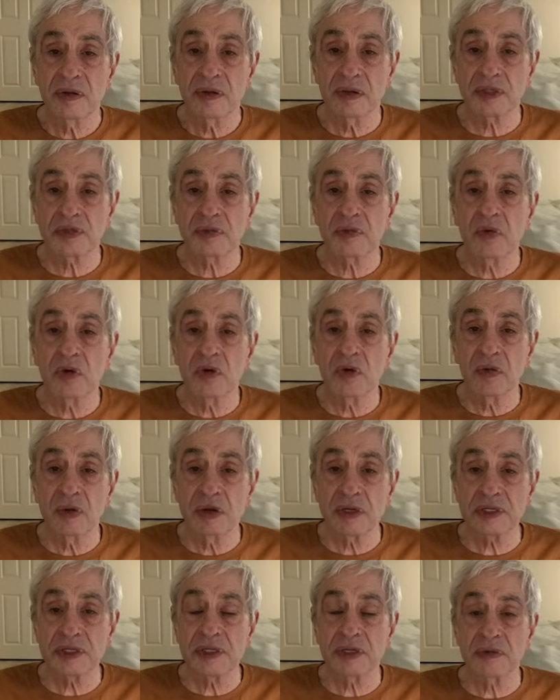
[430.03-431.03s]
There's more
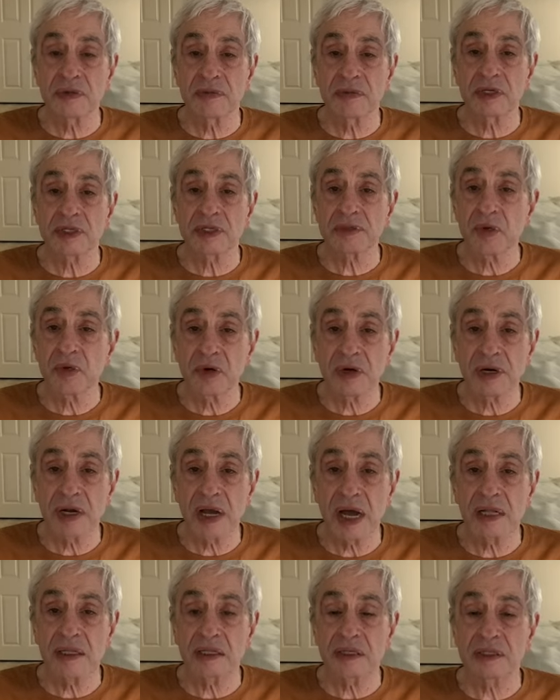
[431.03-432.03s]
wisdom, there's more
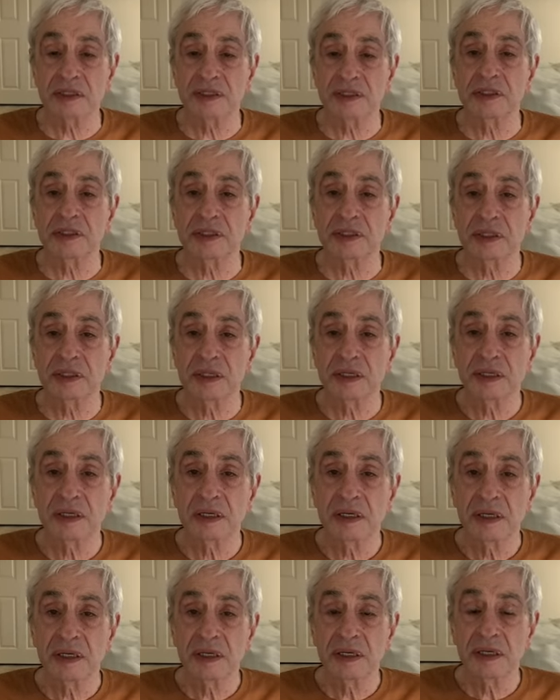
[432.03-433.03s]
knowledge.
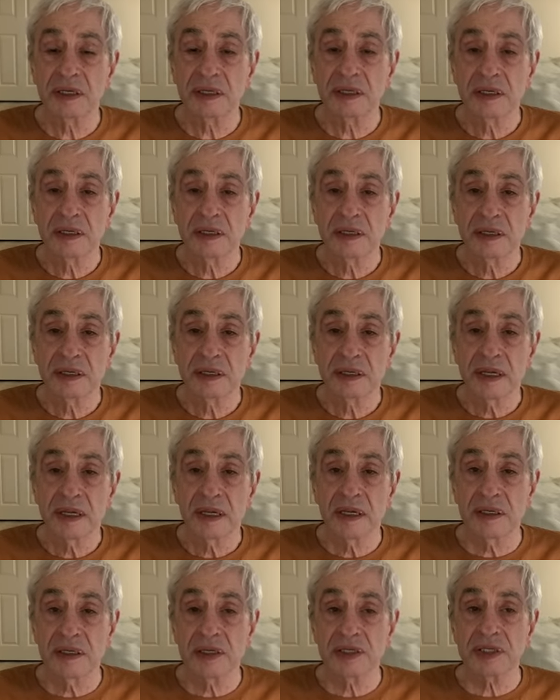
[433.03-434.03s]

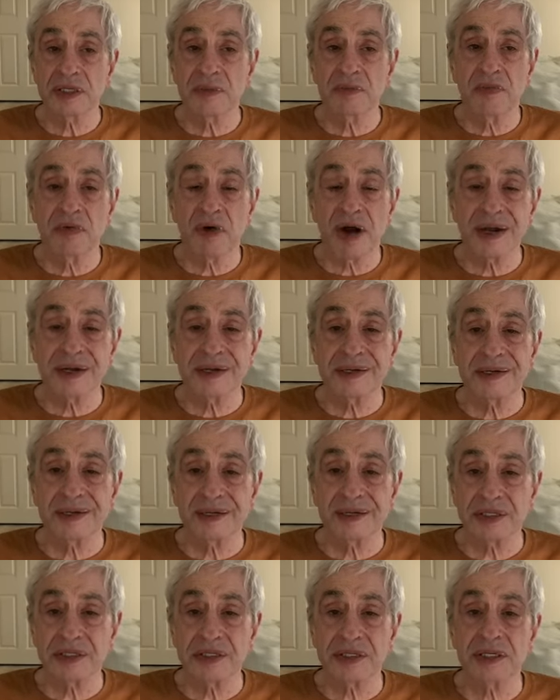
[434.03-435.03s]
And there's a
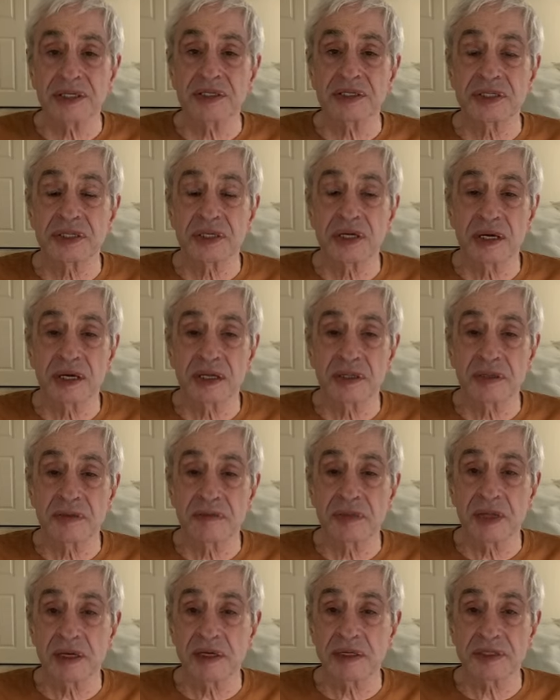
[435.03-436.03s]
brightness inside
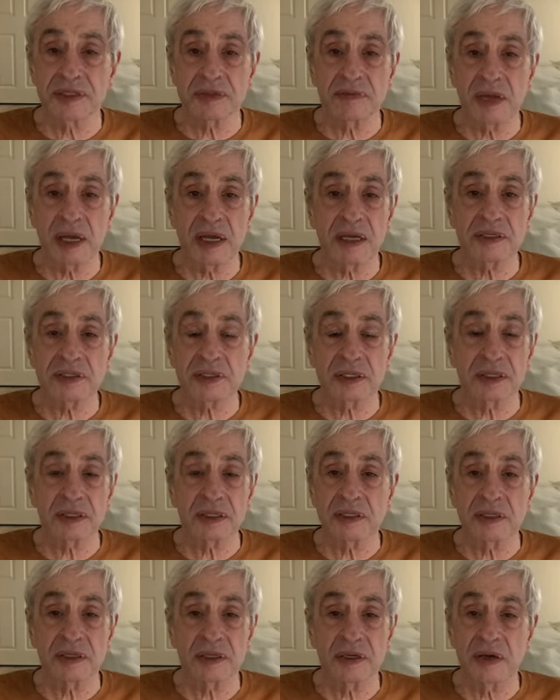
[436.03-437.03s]
them that is
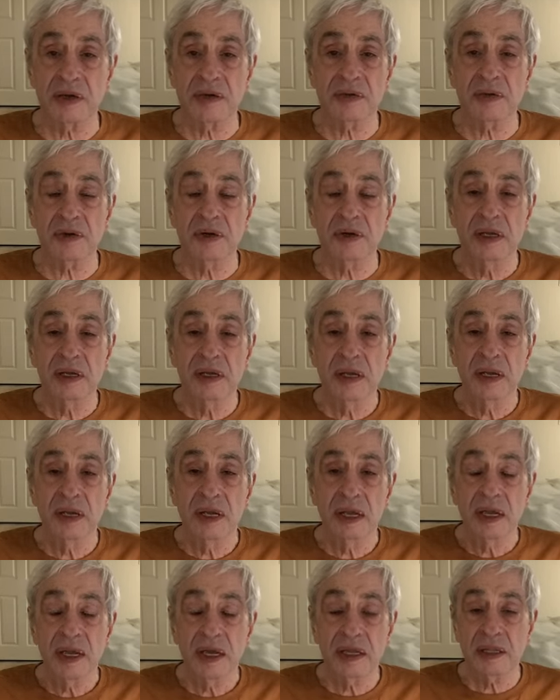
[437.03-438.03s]
amazing, you know?
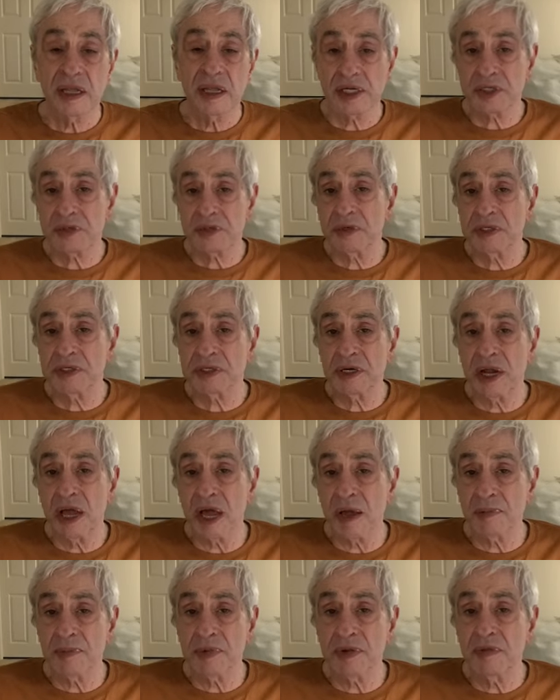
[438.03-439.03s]
And that's what should
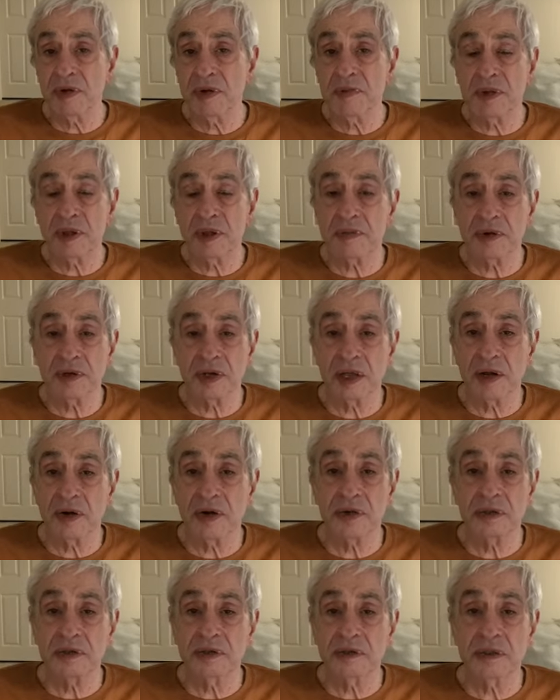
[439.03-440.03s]
happen when people get
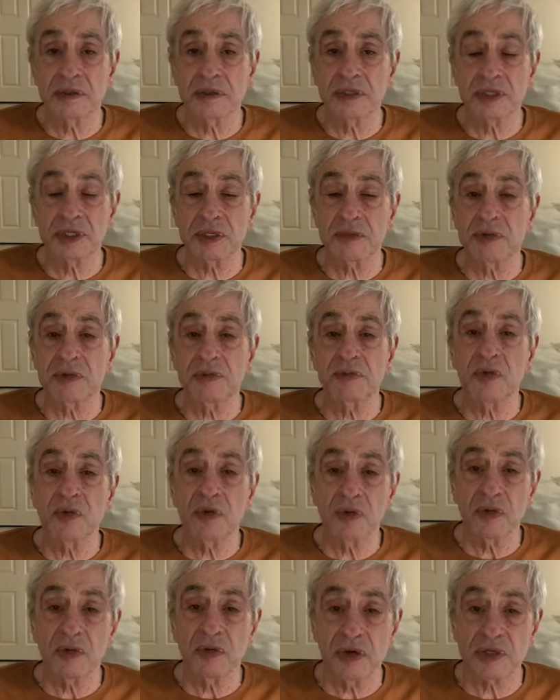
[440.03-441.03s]
older. There should be
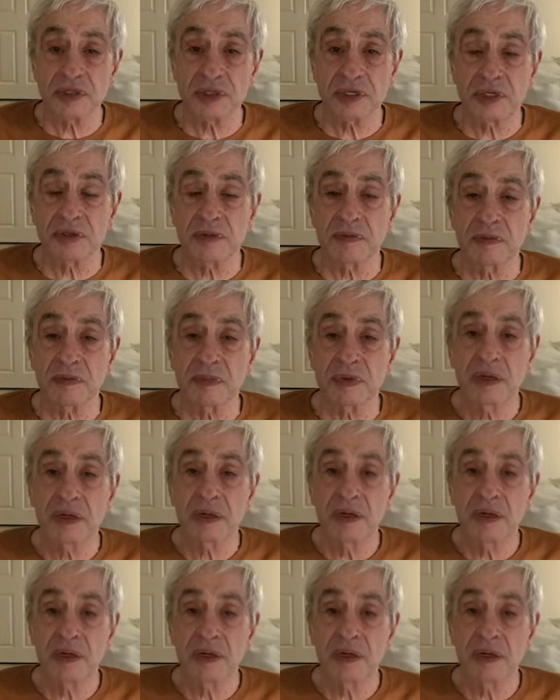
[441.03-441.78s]
more wisdom.